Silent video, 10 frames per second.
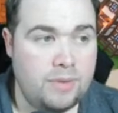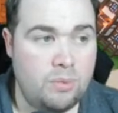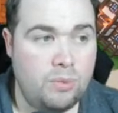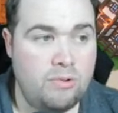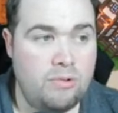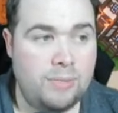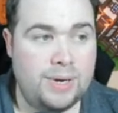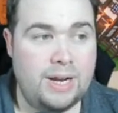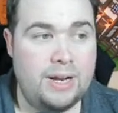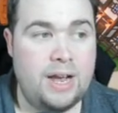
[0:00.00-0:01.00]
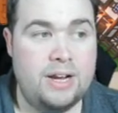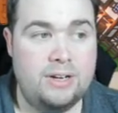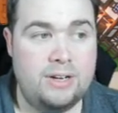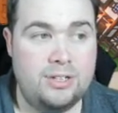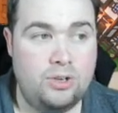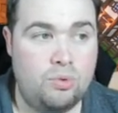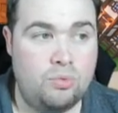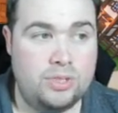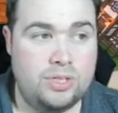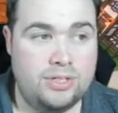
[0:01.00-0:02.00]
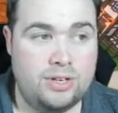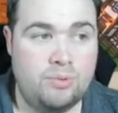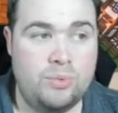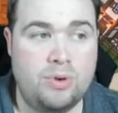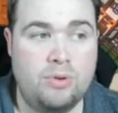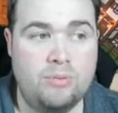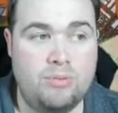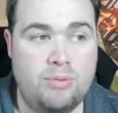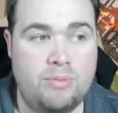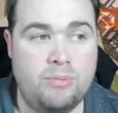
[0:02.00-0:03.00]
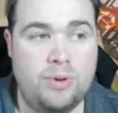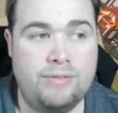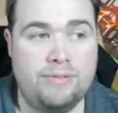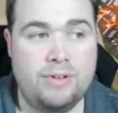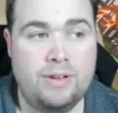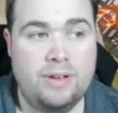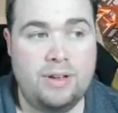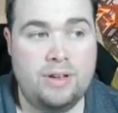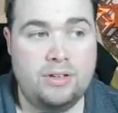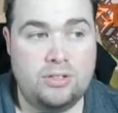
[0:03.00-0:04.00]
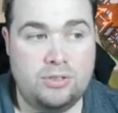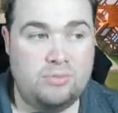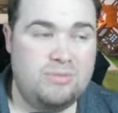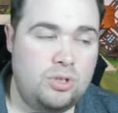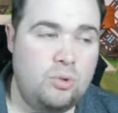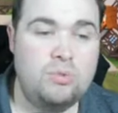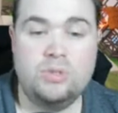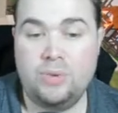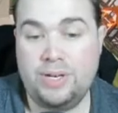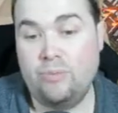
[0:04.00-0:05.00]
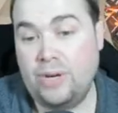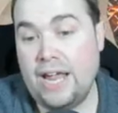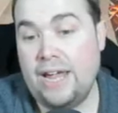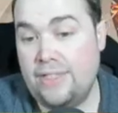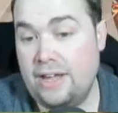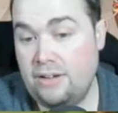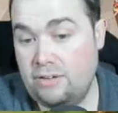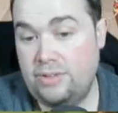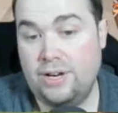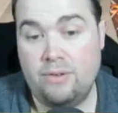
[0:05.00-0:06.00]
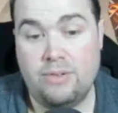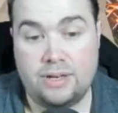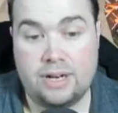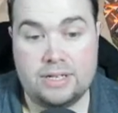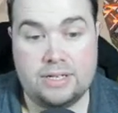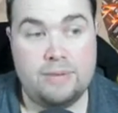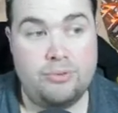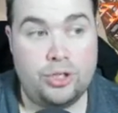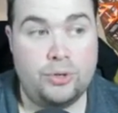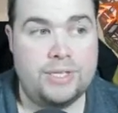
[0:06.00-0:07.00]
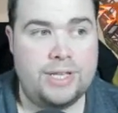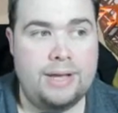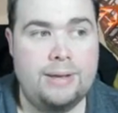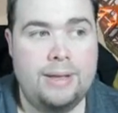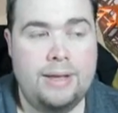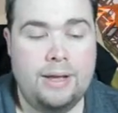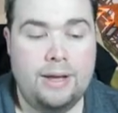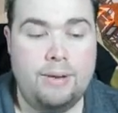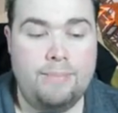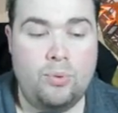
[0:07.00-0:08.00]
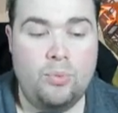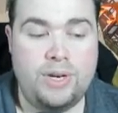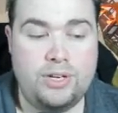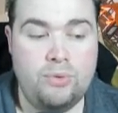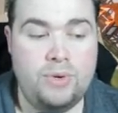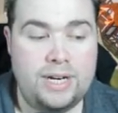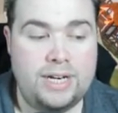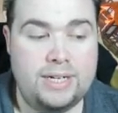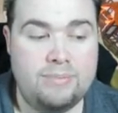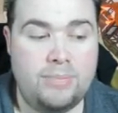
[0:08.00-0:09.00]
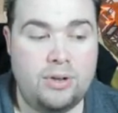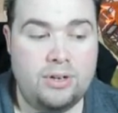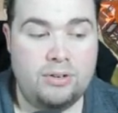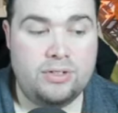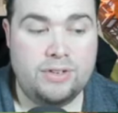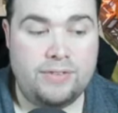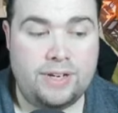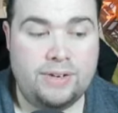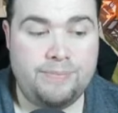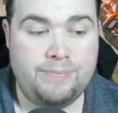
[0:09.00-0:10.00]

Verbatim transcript: We're all right with that. And tools. So we've got a problem with tools. We're getting there. You know, that they're producing that. But we do need, by the looks of it,